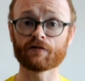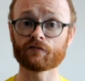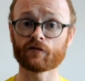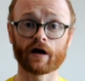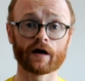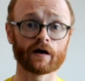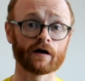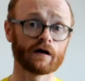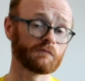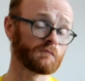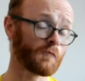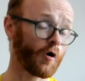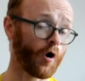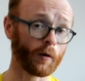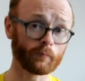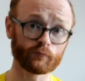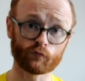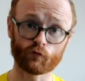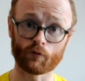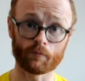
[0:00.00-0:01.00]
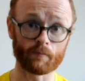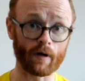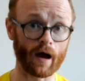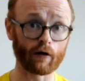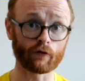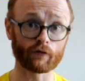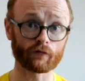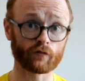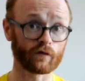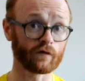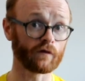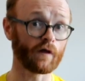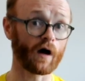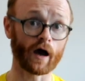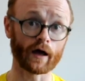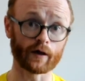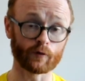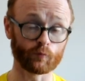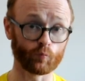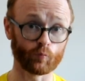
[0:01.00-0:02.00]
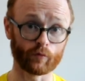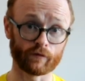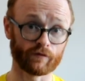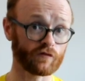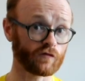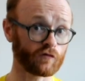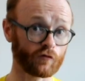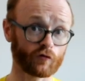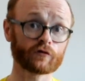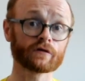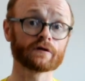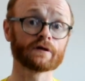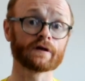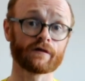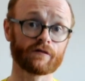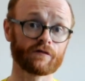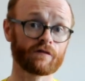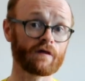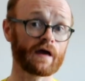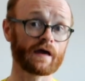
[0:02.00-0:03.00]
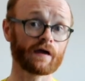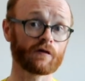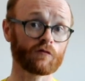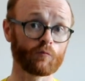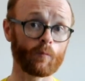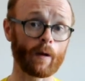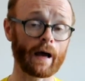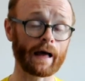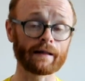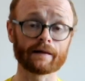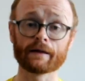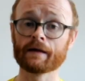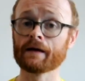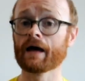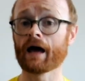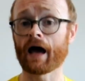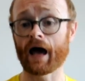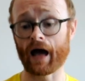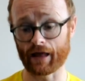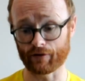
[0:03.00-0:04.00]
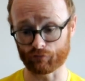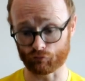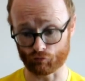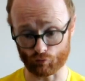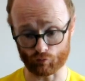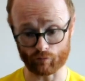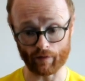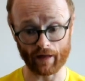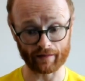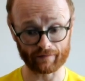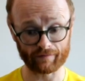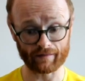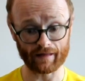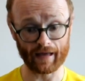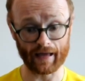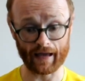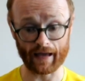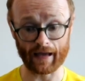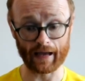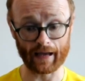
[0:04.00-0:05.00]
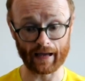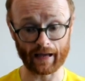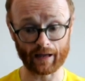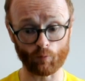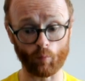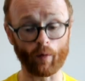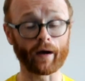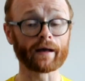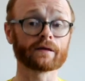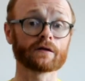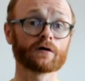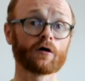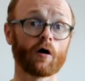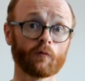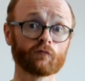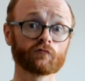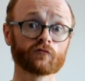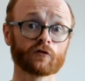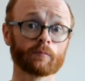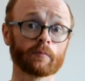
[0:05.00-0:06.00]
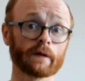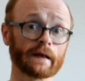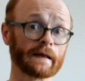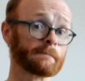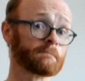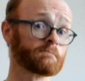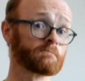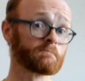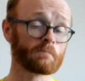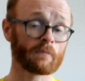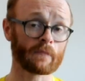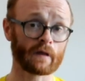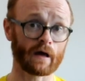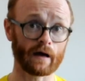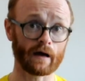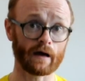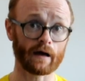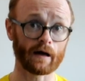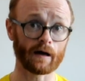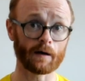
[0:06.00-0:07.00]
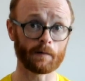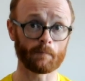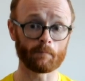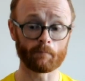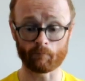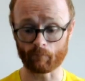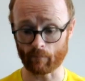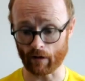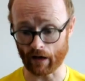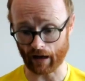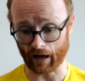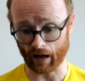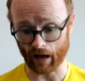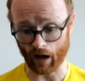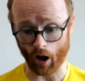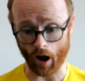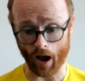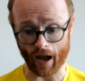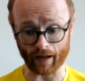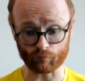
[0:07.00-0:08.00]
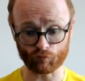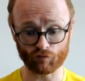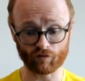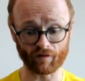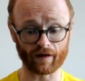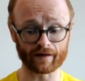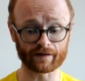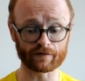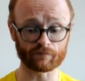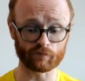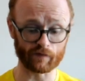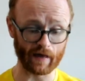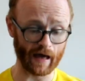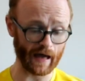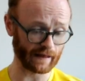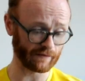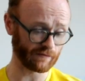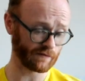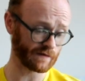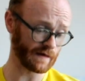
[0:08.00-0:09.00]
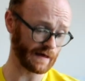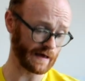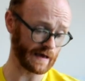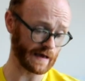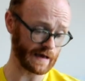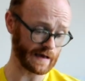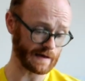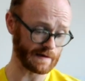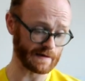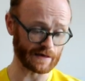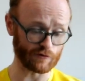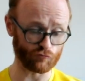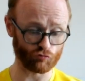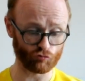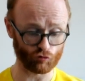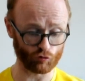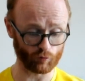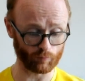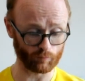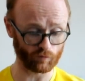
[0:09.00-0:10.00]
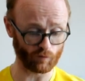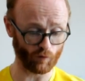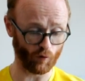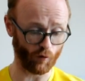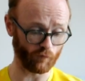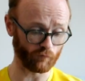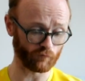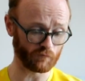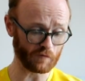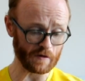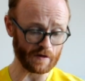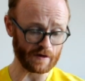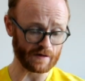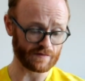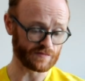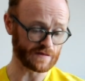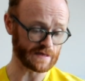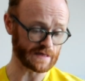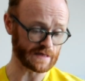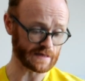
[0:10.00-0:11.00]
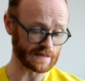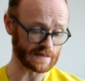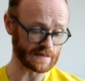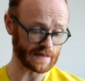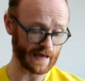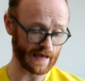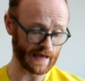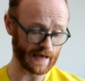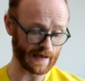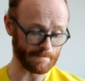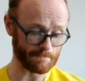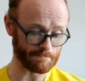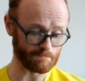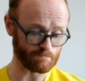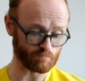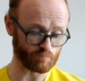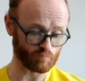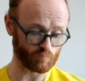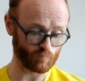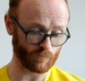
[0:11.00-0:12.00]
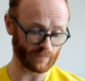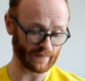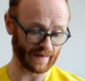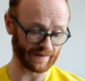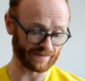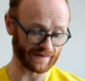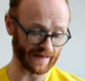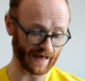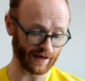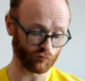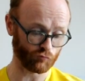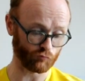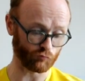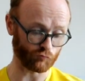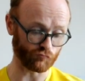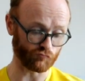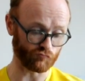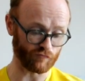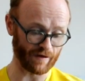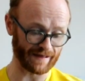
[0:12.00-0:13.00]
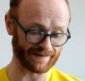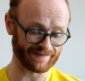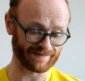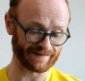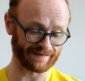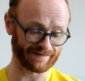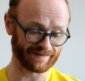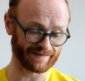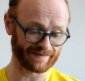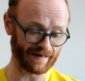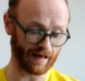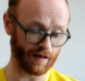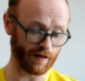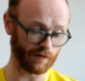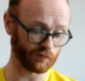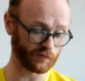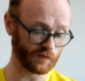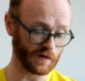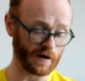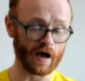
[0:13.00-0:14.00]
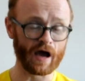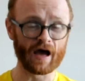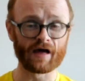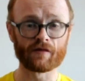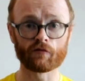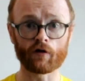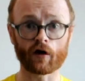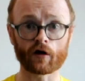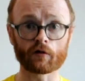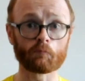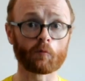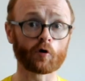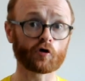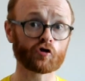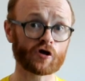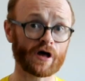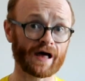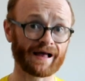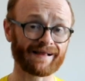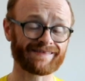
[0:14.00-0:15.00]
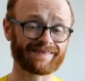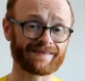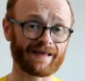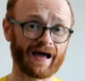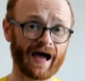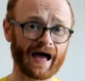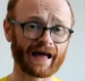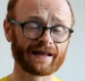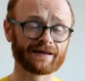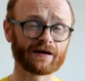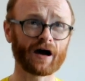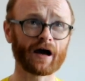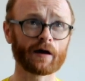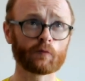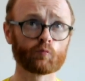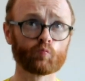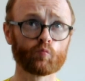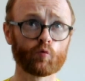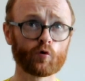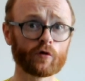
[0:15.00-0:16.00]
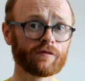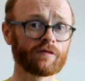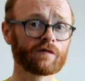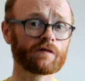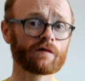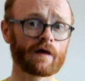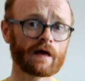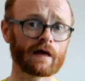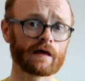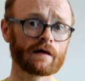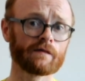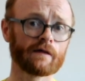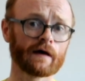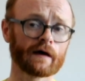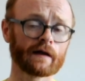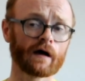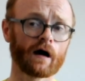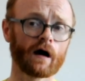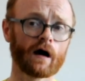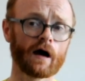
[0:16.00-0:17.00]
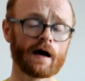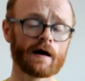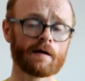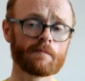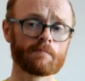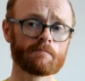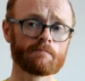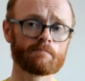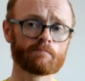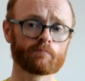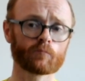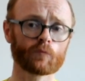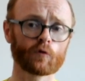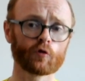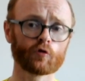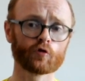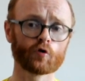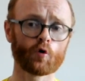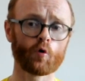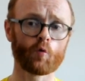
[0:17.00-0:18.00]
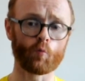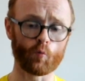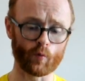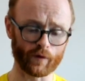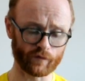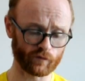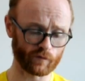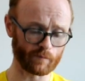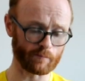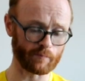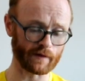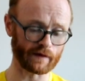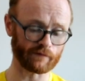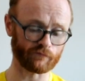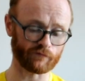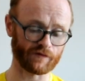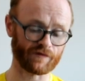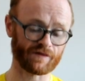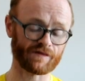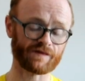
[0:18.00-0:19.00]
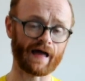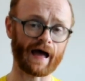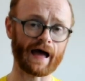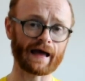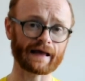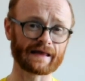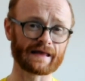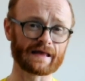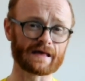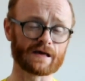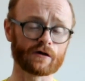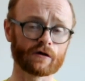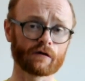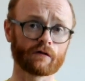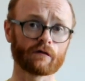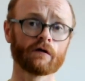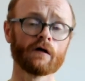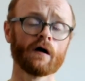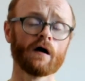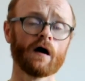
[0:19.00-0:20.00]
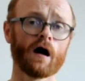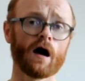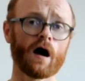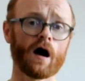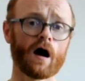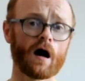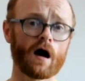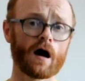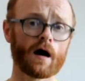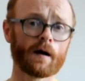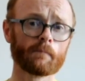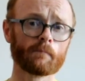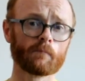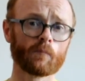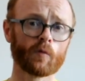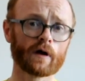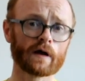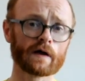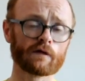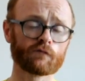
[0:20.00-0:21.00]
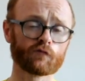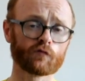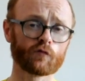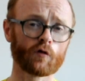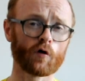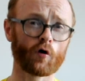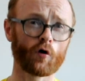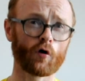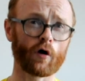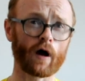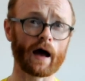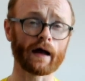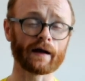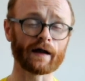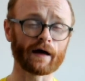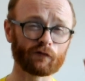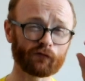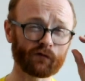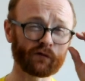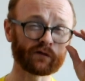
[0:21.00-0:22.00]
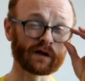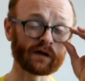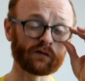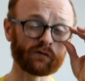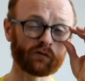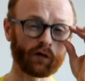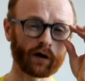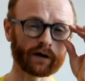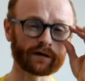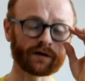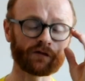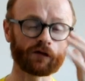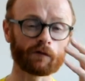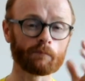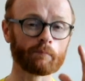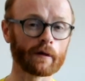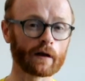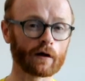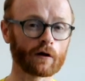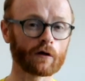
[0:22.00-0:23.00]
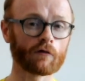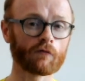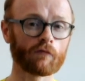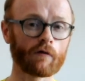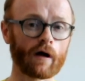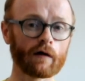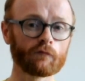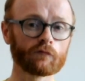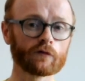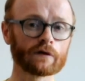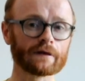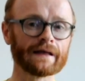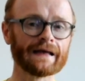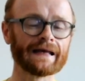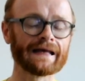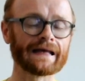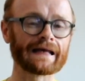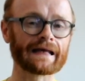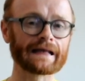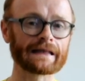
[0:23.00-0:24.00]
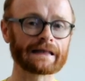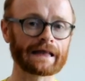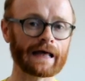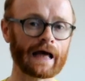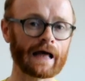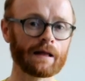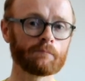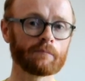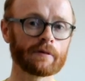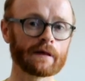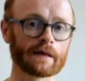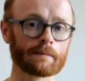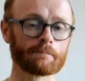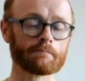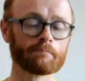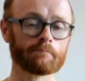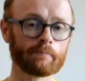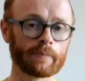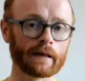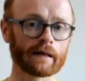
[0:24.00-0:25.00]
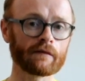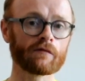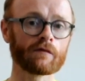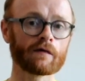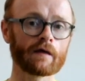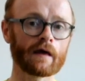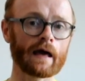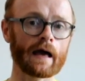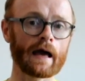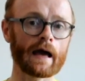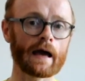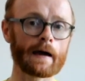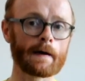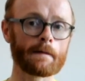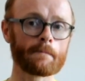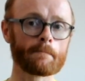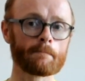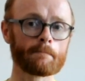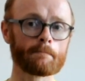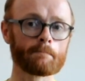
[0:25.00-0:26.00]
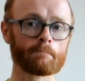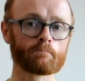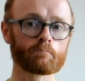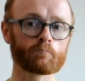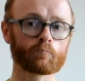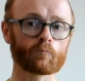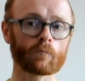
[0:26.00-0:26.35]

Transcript: uh, up to a marathon, I would certainly say as well, and do that uh, quite comfortably. Um, uh, outside of that, uh, in terms of the um, the actual race itself, not much else to add. I would say that um, you know with the bit of a stack here. Um, if you're and I did find this a bit on gravel it can be a bit um,